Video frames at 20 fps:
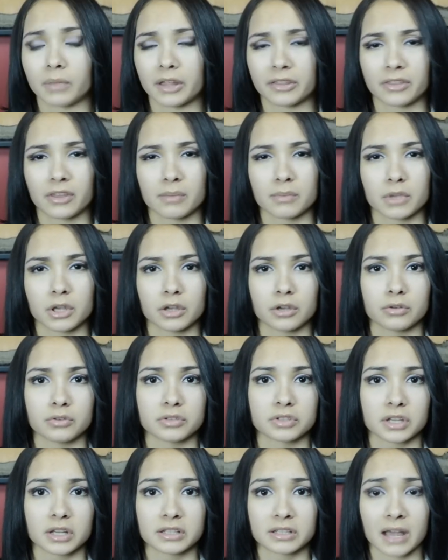Let them
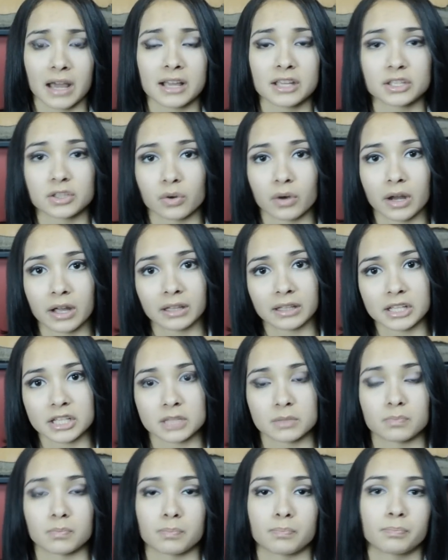use a dice, or at
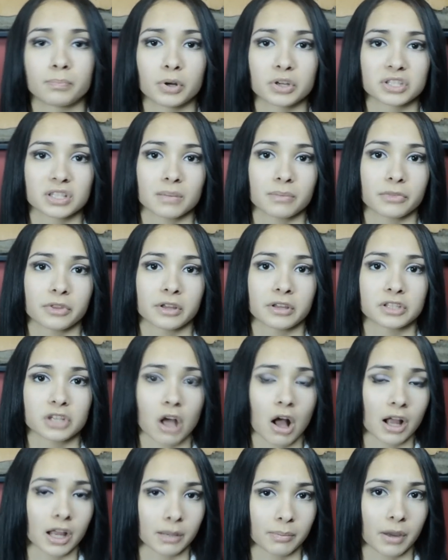least put something
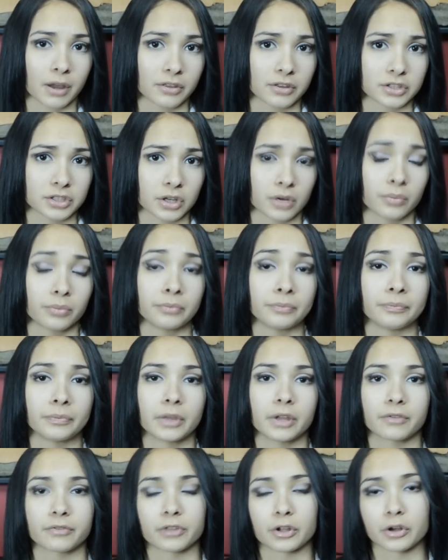to occupy the zone
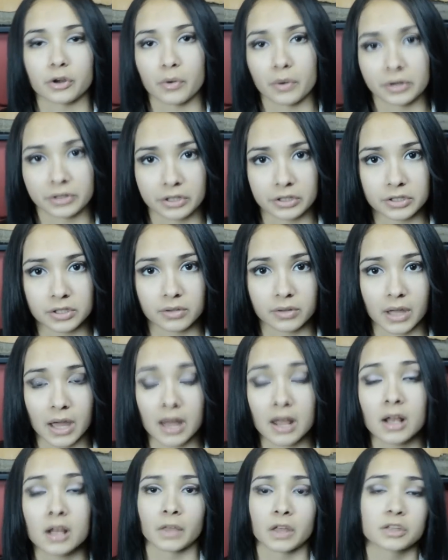if they're going to do
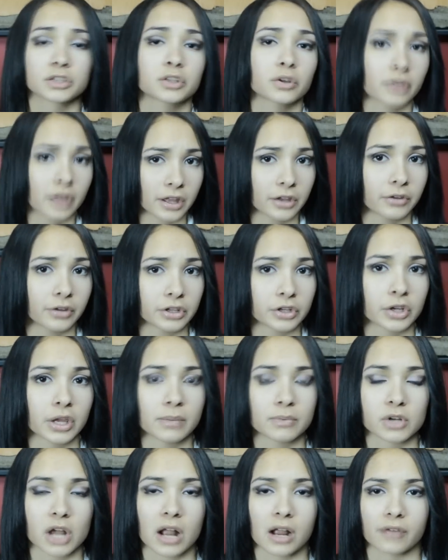that, so that you can
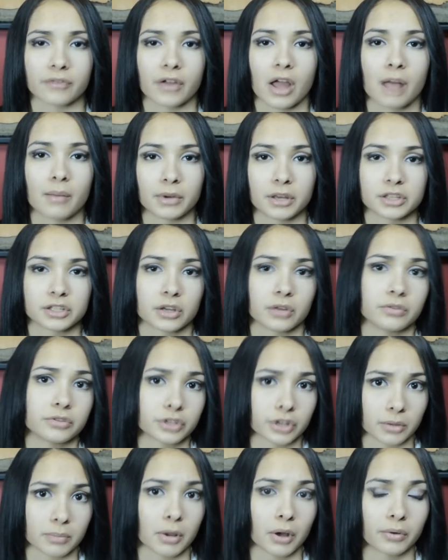keep track of how many
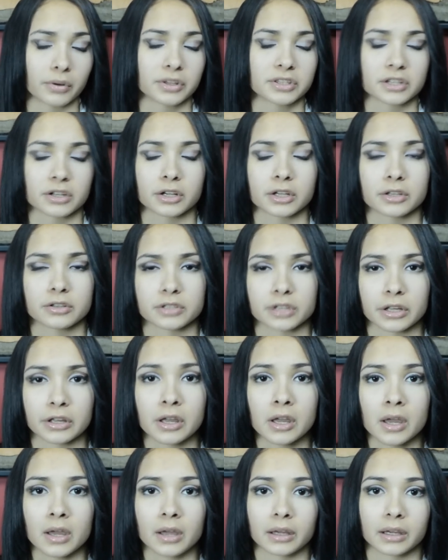zones your opponents are using,
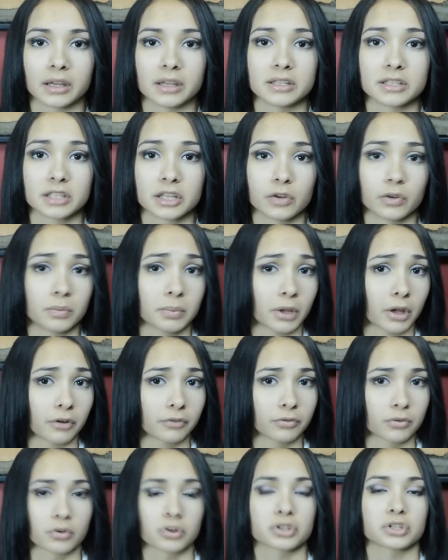because it would be
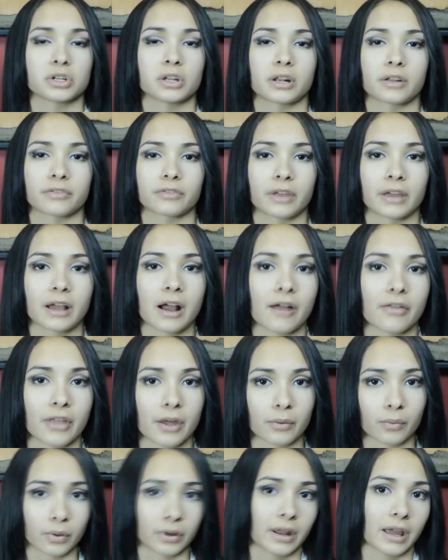unfortunate if they got
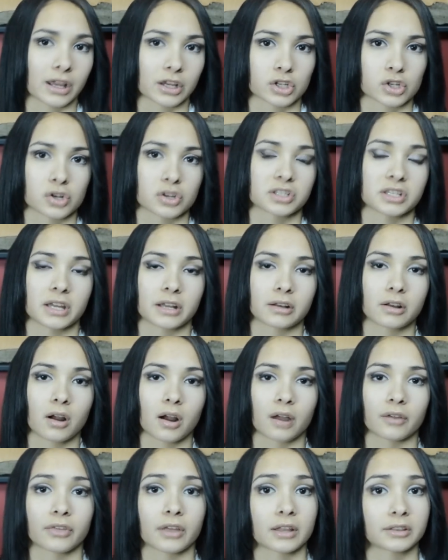that one extra set
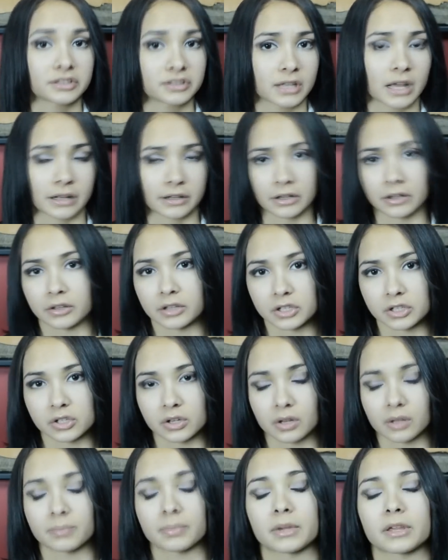card that technically
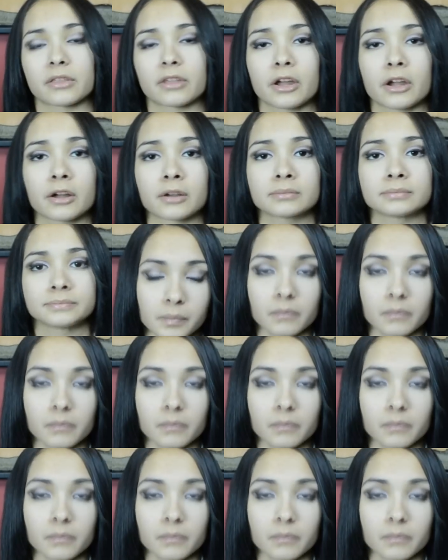shouldn't be there.